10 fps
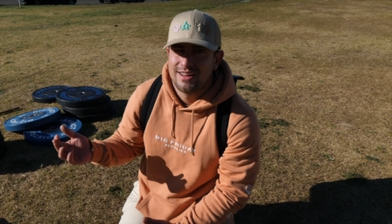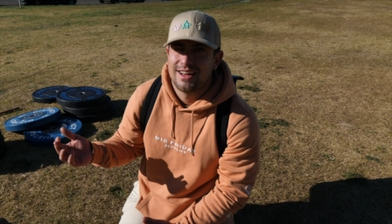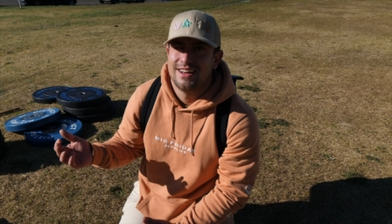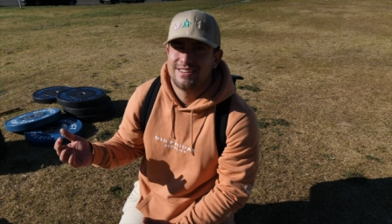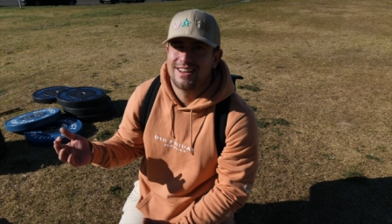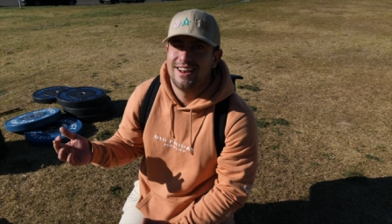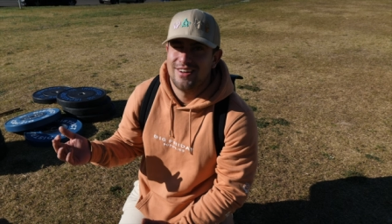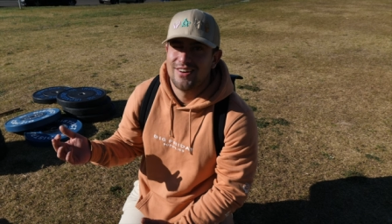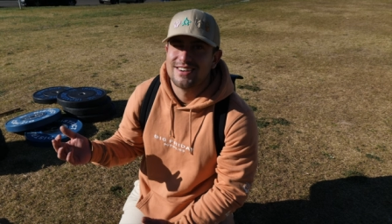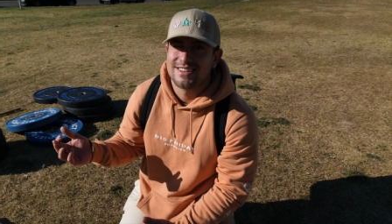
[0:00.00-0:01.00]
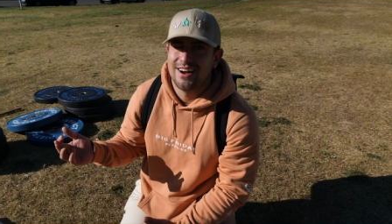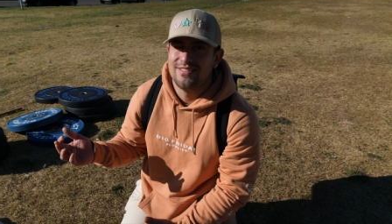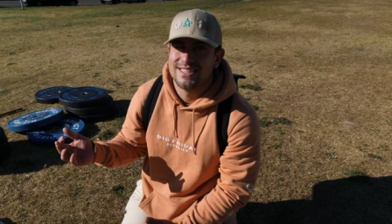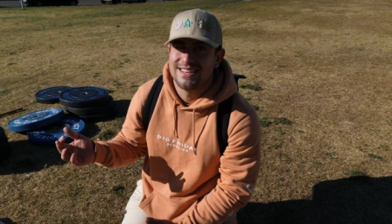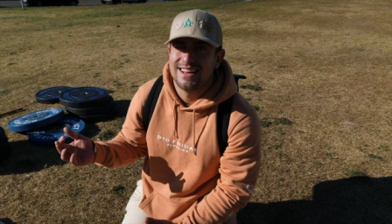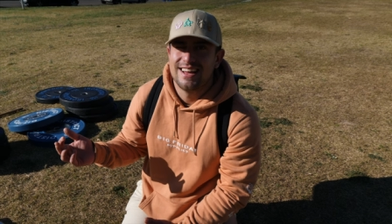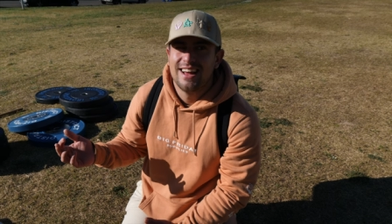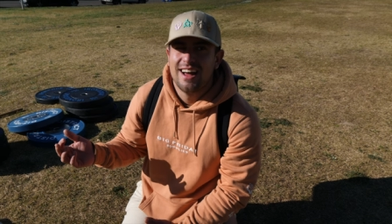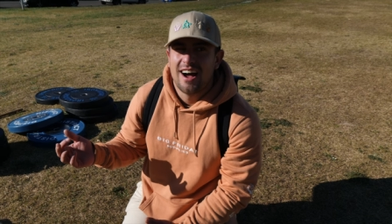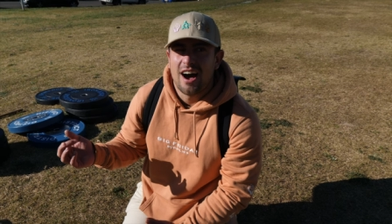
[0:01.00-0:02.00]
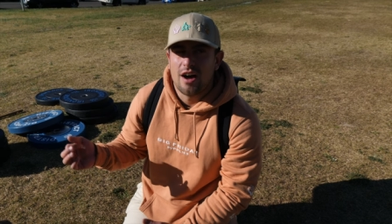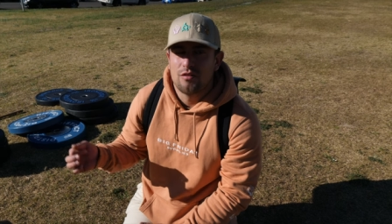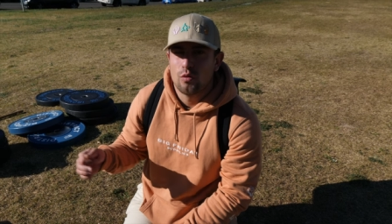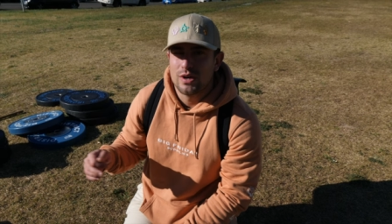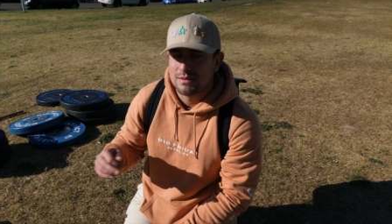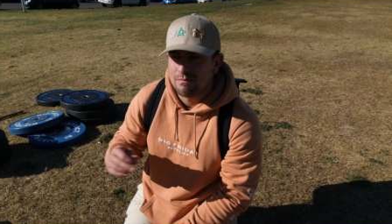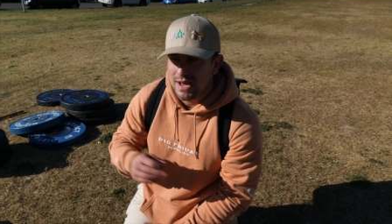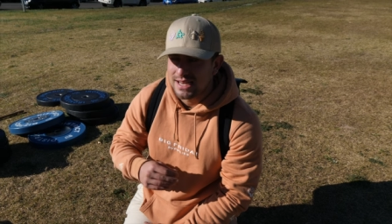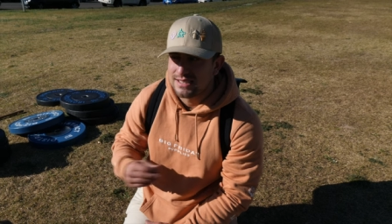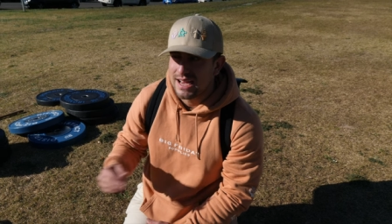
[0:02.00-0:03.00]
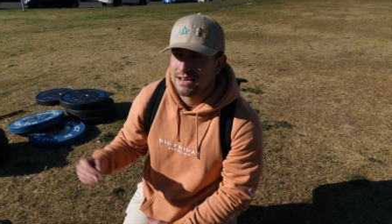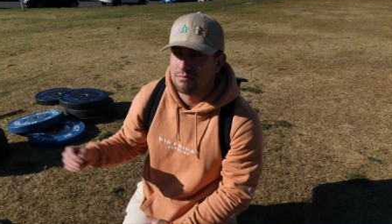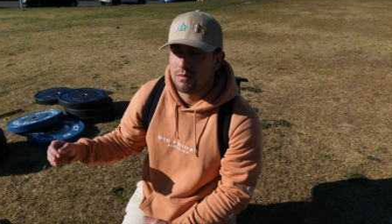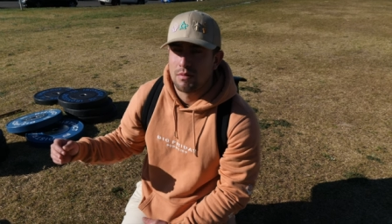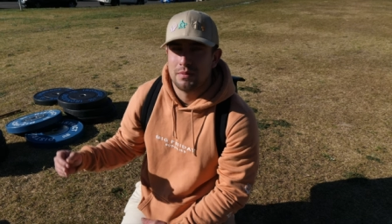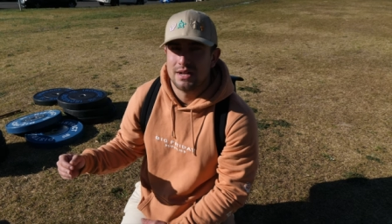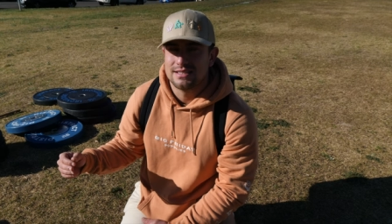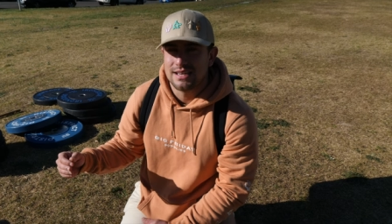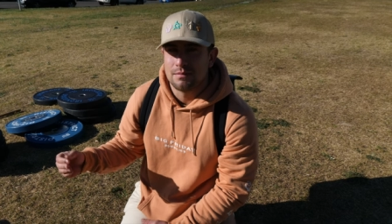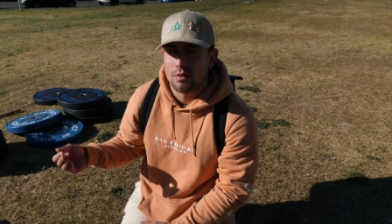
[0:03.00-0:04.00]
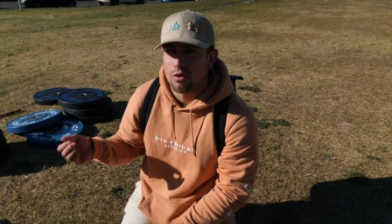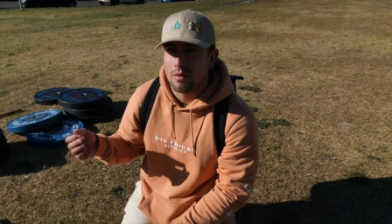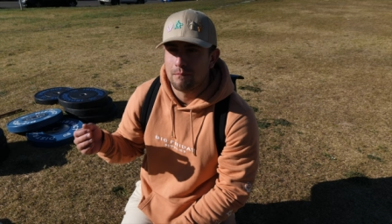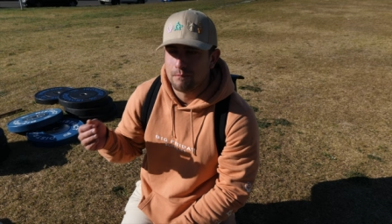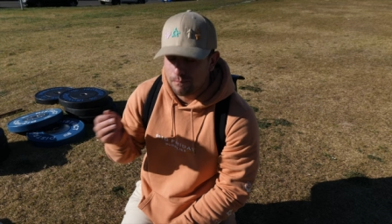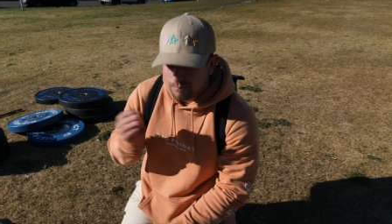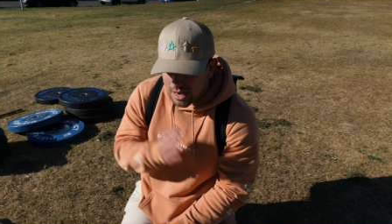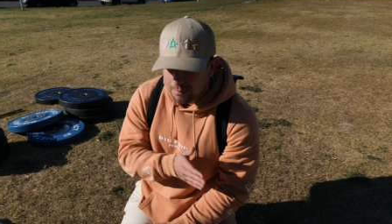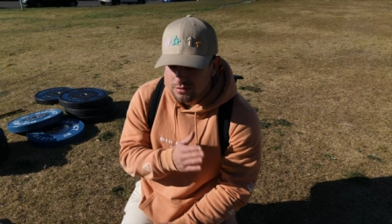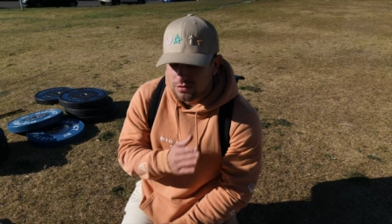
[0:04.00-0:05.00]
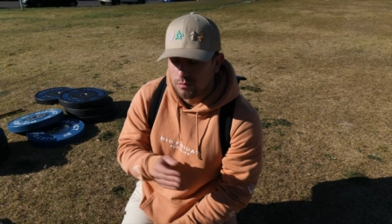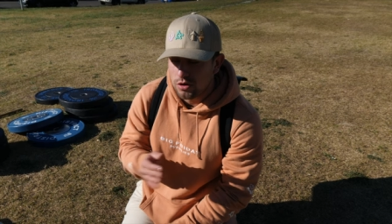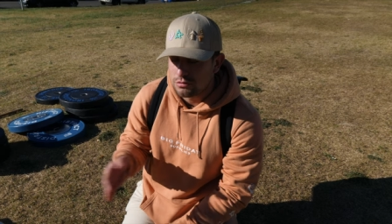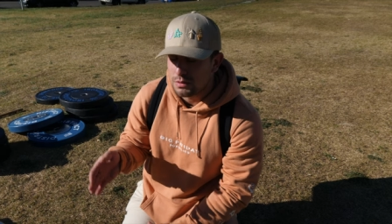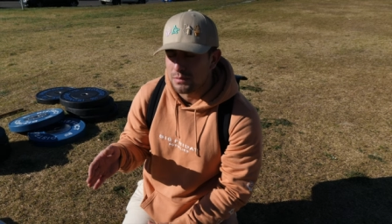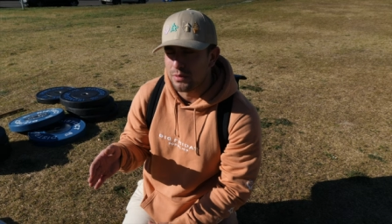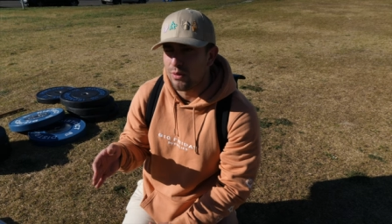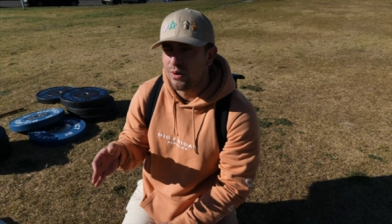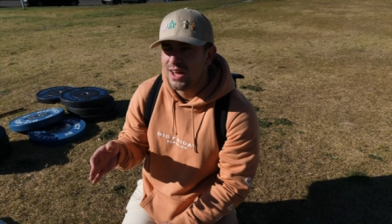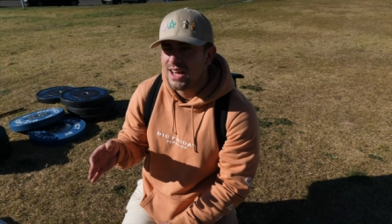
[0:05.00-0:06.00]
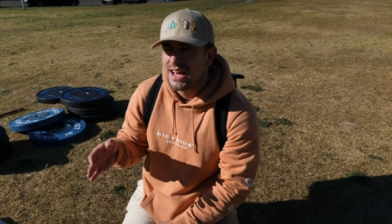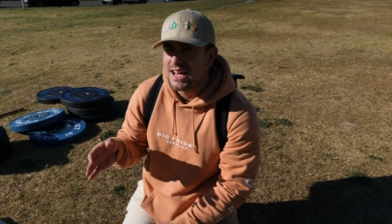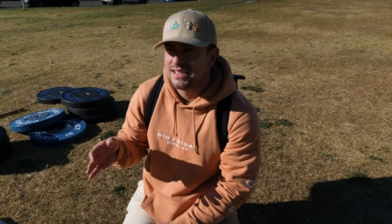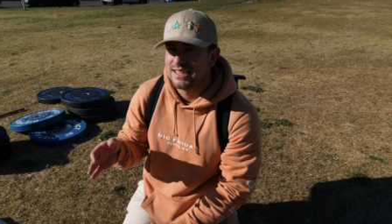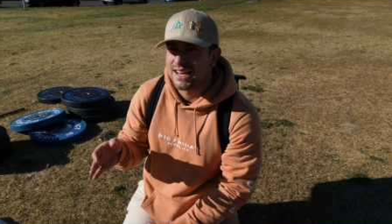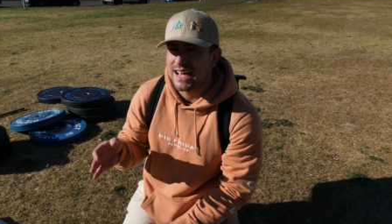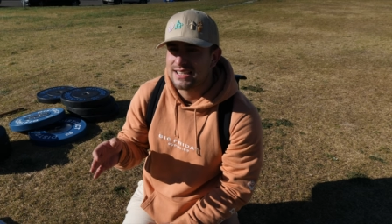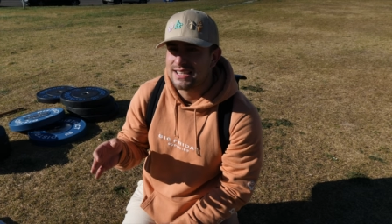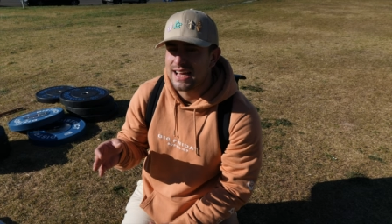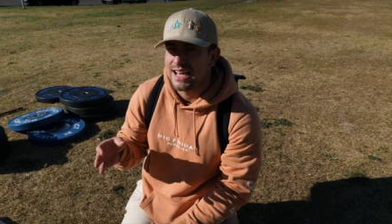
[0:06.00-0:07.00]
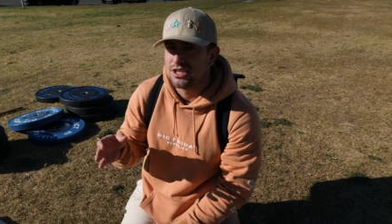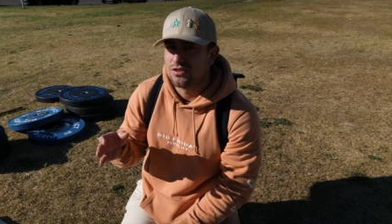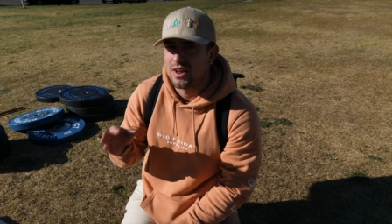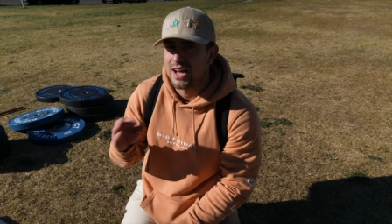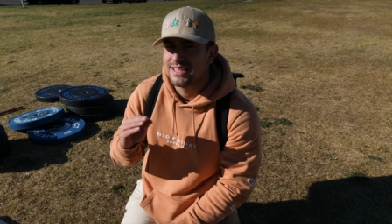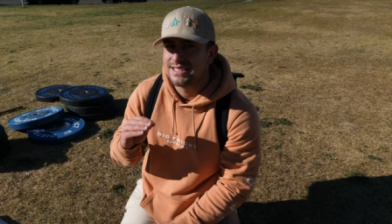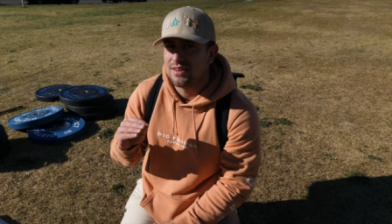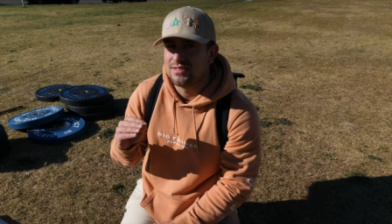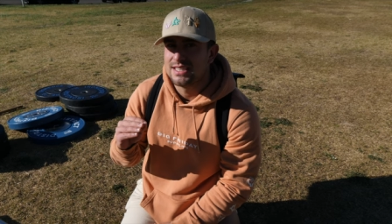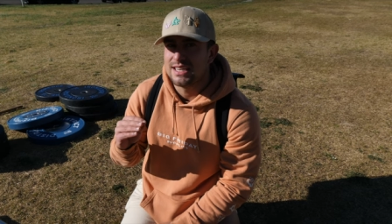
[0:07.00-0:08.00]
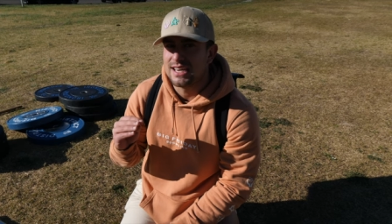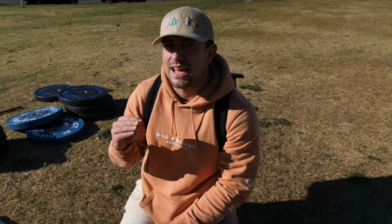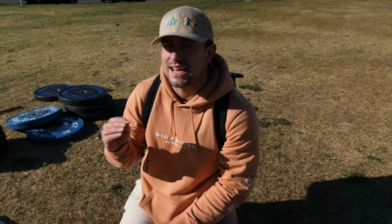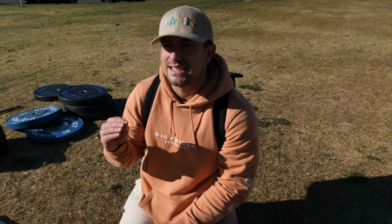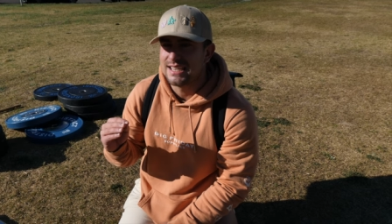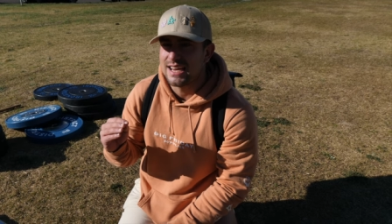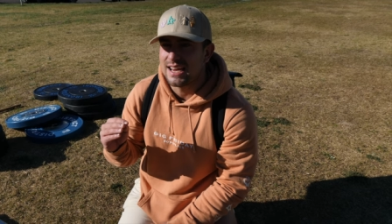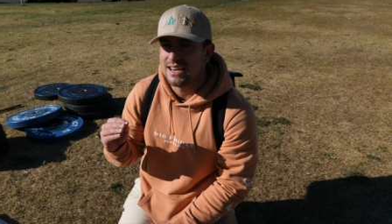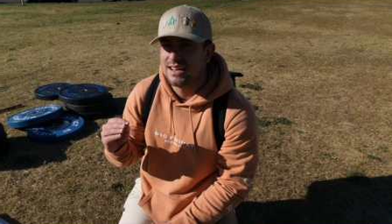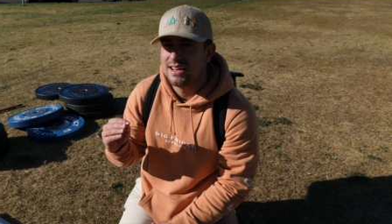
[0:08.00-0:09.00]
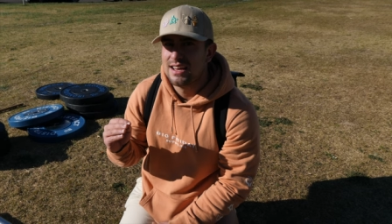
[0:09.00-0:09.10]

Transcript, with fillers: Yeah, it's a long time, isn't it? I've always maintained my mobility, but what happens for most people is they get to the age of like 17, 18